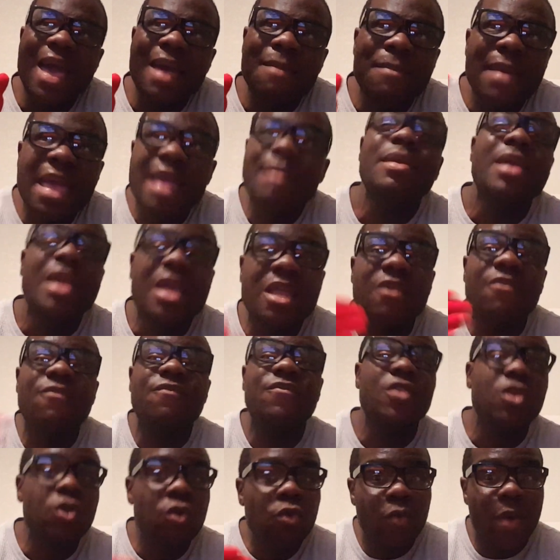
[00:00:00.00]
maybe in a
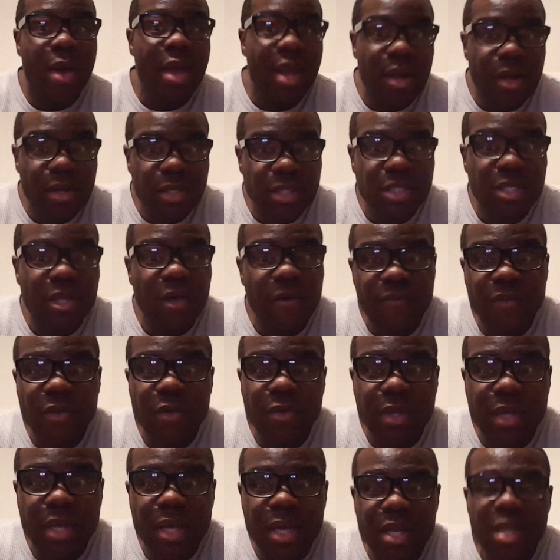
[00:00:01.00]
few wears they'll
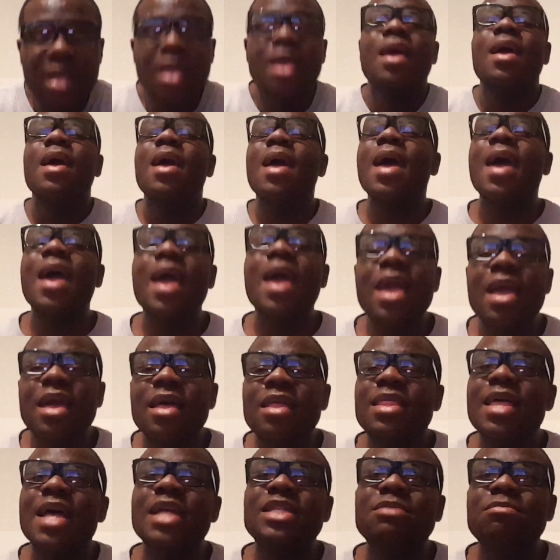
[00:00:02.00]
feel good, hey,
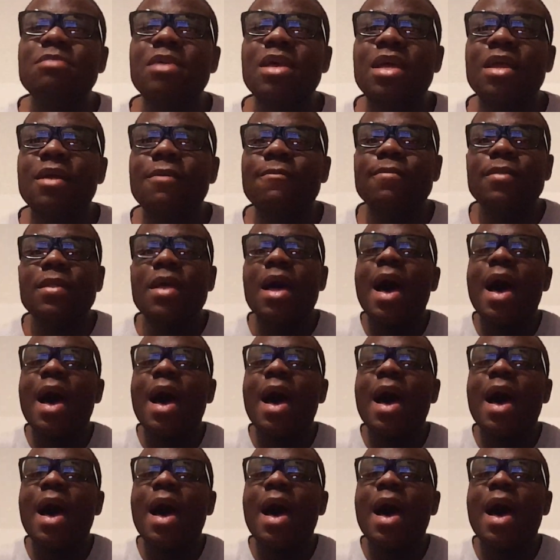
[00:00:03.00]
that's me.